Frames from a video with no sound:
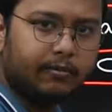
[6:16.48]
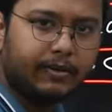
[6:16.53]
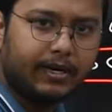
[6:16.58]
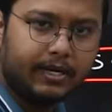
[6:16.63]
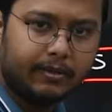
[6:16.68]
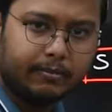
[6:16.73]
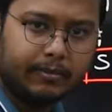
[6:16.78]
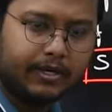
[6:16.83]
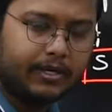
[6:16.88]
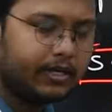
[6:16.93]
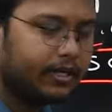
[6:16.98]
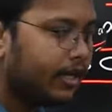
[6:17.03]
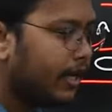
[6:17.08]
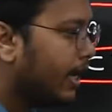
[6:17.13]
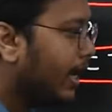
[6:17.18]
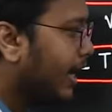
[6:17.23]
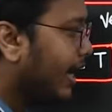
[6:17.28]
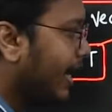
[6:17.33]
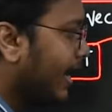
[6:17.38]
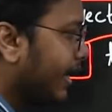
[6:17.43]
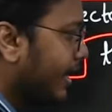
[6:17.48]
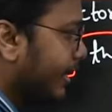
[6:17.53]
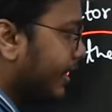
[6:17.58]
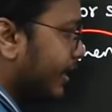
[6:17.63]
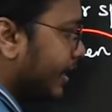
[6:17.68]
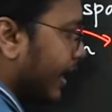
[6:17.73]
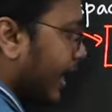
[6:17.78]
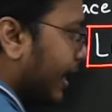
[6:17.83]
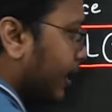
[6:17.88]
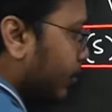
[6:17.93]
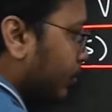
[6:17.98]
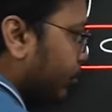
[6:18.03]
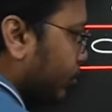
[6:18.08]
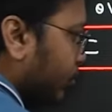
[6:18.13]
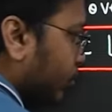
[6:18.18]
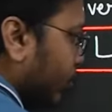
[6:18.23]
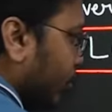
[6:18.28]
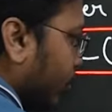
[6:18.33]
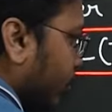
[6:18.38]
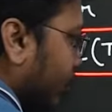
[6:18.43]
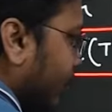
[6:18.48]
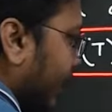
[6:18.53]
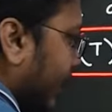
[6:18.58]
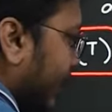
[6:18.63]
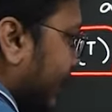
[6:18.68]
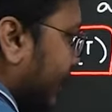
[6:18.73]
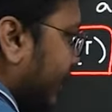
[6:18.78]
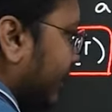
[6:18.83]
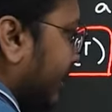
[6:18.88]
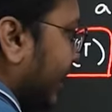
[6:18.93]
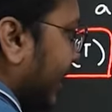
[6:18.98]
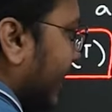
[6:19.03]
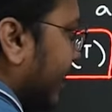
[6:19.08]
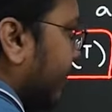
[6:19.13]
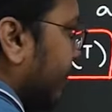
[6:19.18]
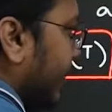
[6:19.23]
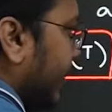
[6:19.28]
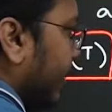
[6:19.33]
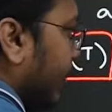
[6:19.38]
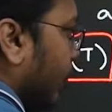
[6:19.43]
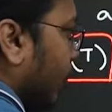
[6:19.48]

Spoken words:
element and try to show that this element